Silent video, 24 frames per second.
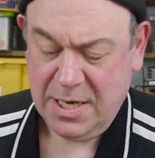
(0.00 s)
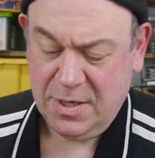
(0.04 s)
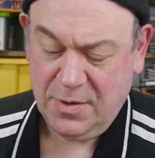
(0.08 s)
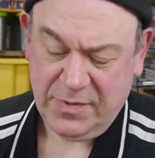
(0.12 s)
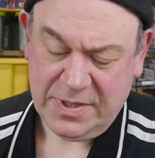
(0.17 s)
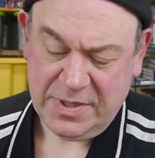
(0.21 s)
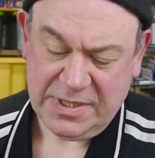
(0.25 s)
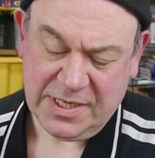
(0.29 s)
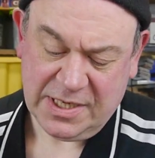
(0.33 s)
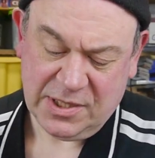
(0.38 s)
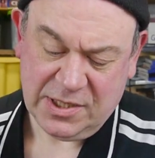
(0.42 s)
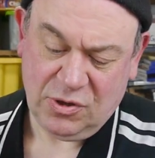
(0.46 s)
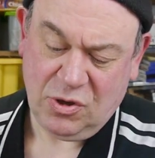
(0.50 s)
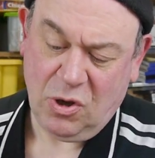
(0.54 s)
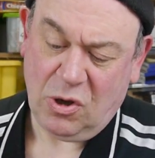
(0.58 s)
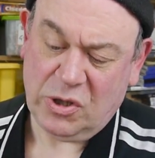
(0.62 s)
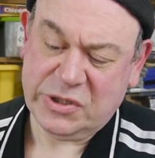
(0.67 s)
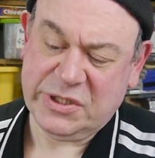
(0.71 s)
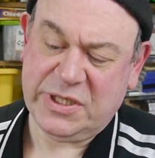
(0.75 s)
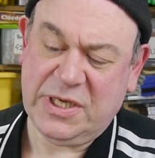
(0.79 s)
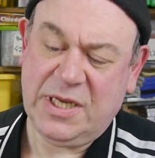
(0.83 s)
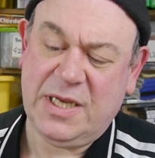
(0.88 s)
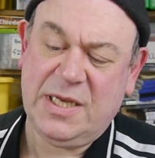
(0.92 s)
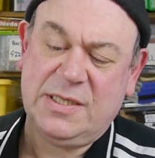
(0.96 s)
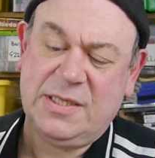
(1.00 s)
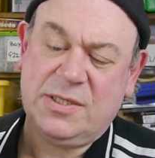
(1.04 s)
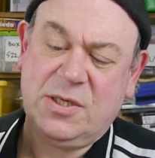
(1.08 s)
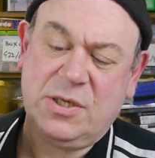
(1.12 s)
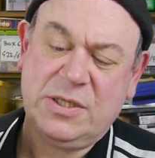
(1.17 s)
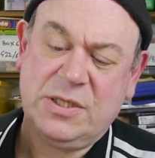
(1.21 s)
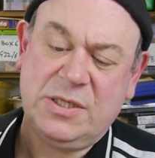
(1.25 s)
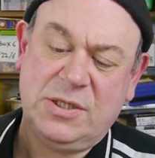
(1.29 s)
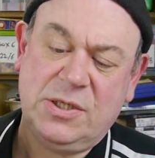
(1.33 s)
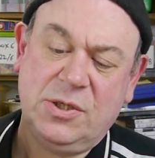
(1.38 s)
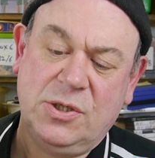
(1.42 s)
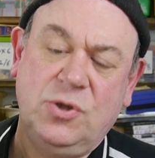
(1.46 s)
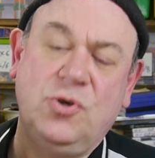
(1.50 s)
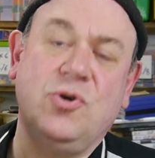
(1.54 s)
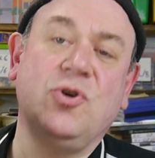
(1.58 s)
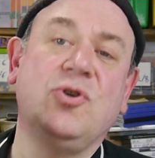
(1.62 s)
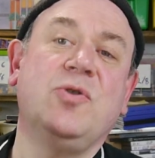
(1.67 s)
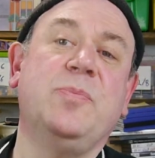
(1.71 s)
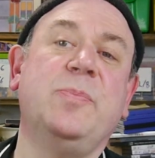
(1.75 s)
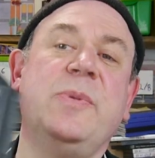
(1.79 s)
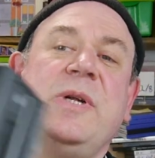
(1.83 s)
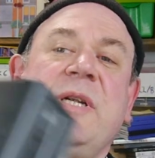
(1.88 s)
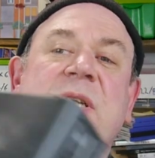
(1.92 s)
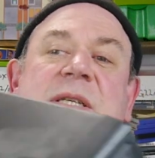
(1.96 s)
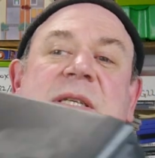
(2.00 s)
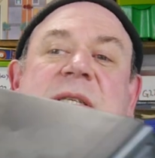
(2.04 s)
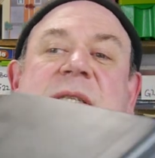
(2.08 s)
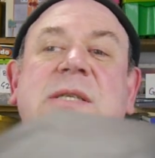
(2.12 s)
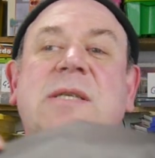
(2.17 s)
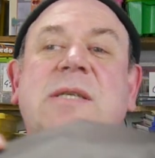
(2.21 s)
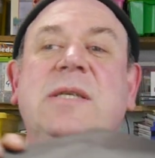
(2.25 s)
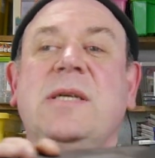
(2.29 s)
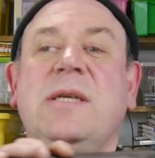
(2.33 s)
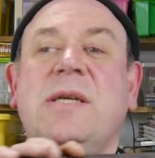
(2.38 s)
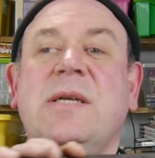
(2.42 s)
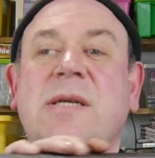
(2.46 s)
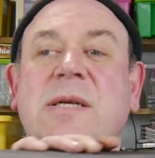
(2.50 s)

The reason I got it is because it's a Goodman's